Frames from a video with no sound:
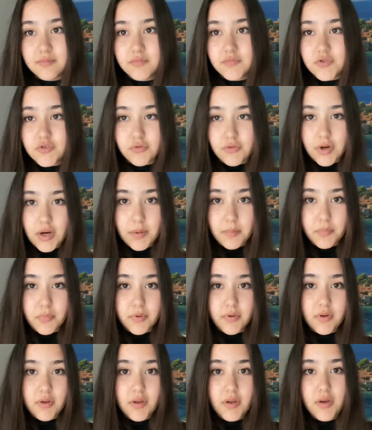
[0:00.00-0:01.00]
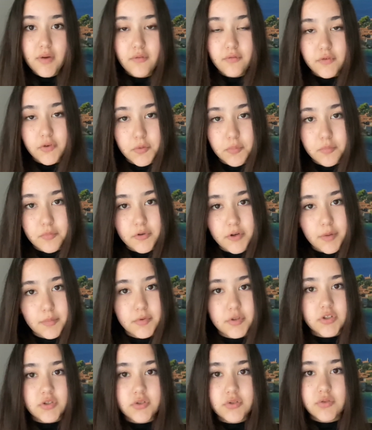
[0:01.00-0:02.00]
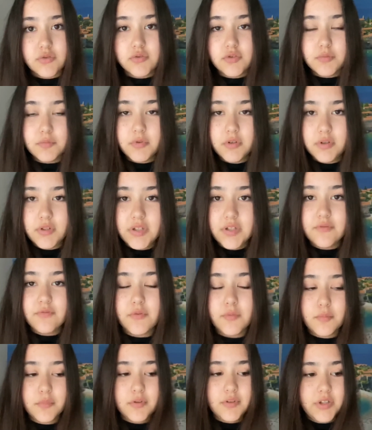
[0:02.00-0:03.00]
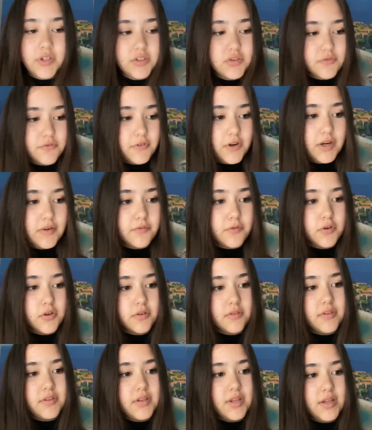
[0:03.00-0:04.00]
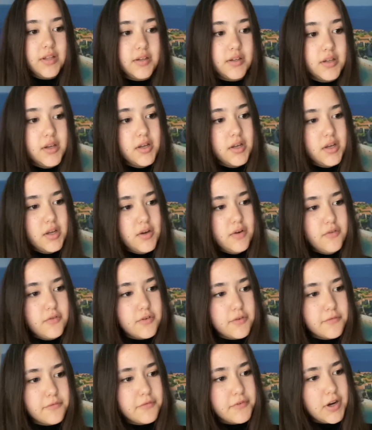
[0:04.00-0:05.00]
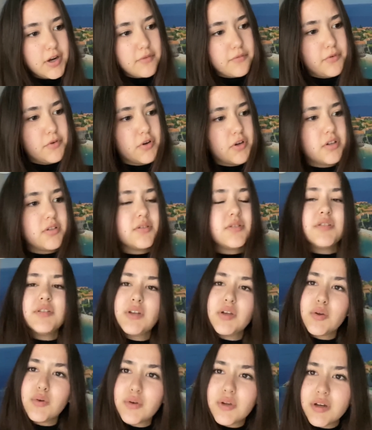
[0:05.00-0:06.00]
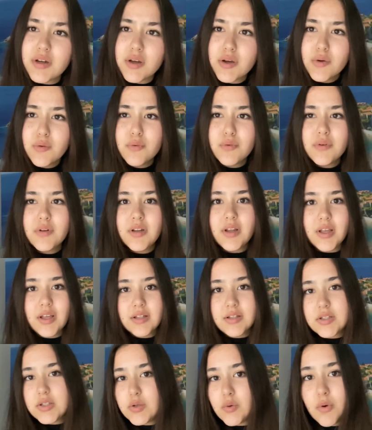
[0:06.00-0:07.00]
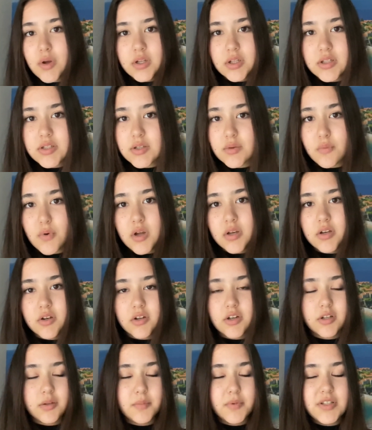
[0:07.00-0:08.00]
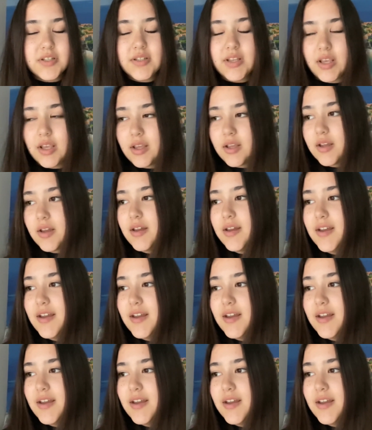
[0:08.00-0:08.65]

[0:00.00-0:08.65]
trip from Premischl to Berlin, from Berlin to Frankfurt, then from Frankfurt to Cancun, and so on and so on. You're going to be seeing